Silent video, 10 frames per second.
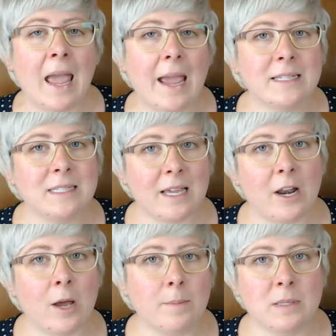and set
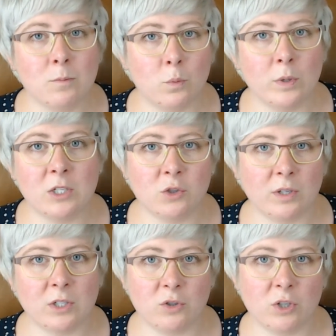up some really
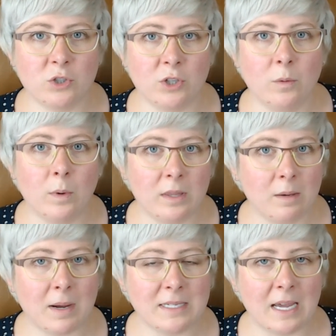strict structure within
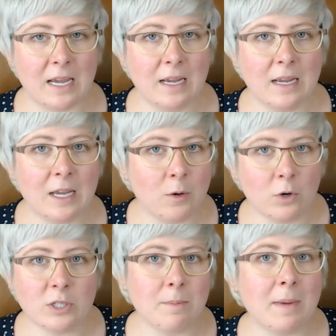my day in order
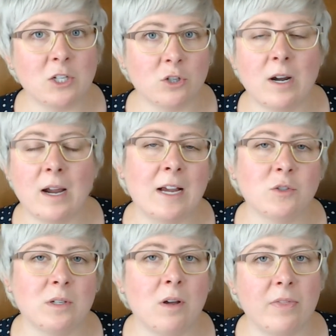to make sure I
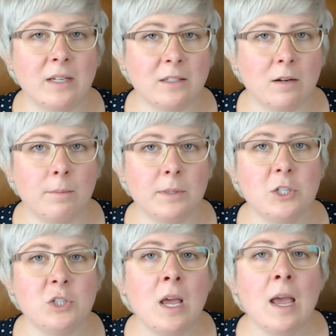actually got things accomplished